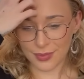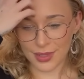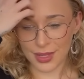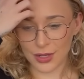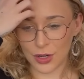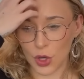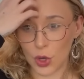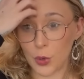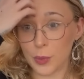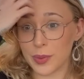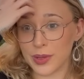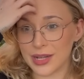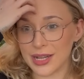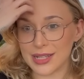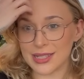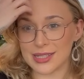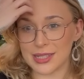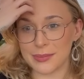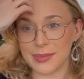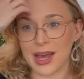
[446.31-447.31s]
and hoping
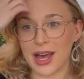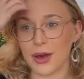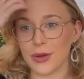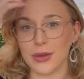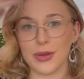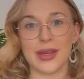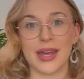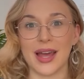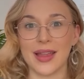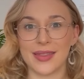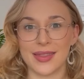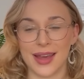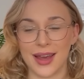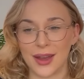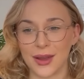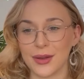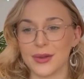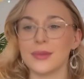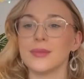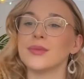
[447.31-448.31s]
that somehow you get
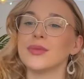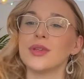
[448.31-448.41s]
there.